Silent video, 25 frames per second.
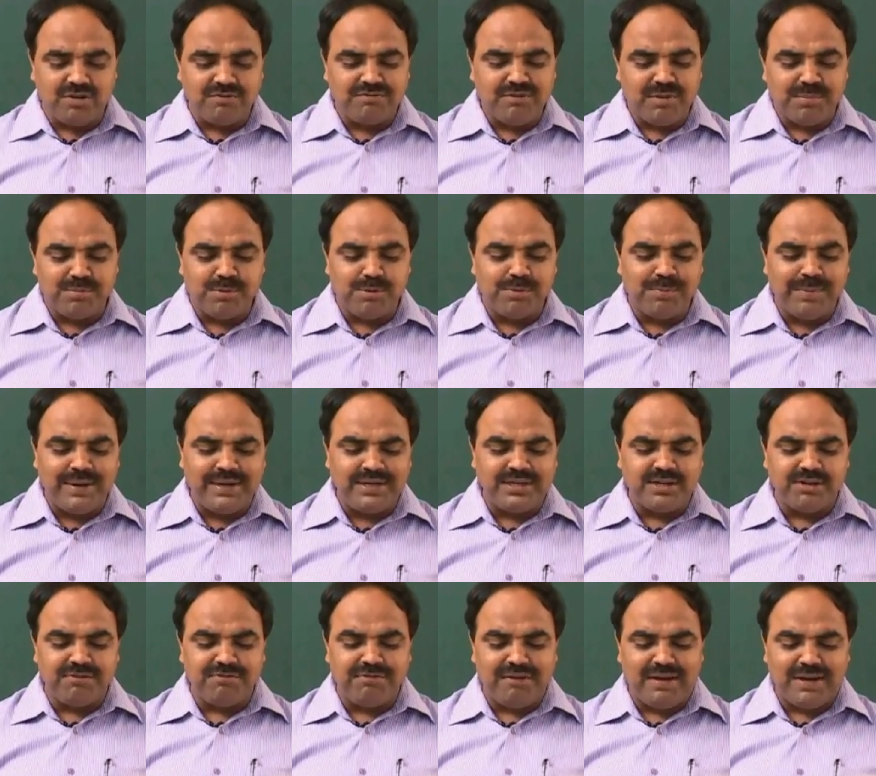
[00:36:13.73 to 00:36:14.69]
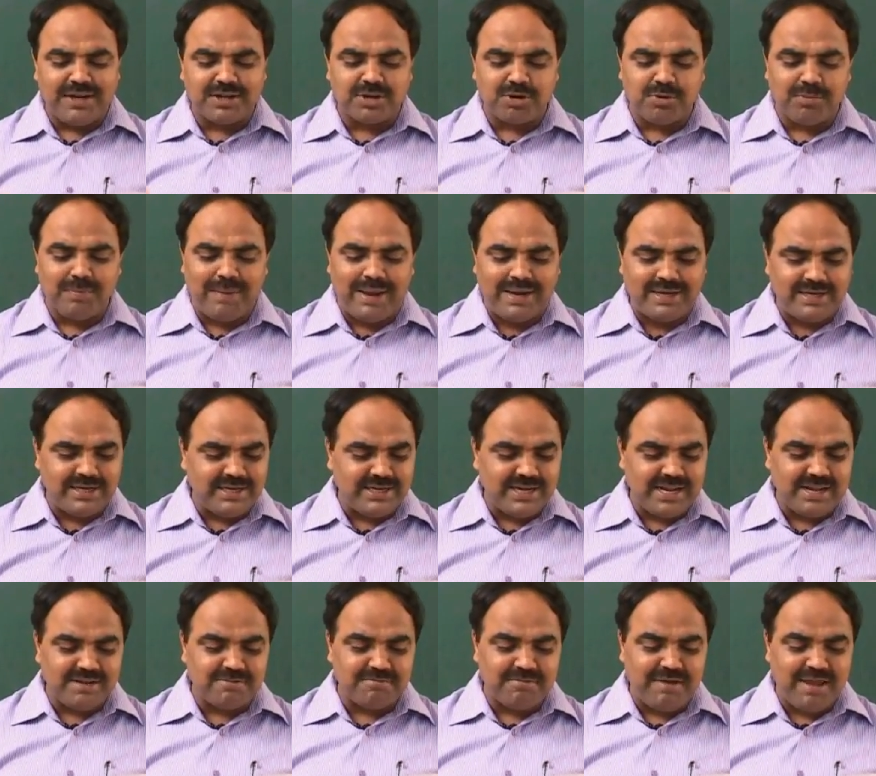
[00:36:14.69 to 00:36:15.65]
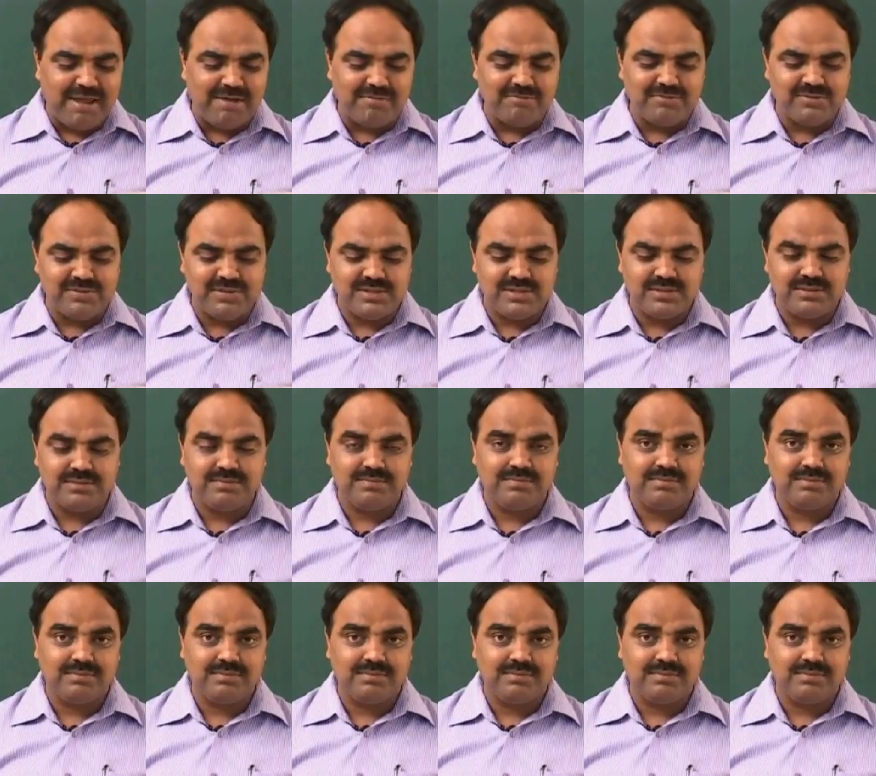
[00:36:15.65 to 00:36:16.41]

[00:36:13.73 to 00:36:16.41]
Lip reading: of the movement of electromagnetic waves.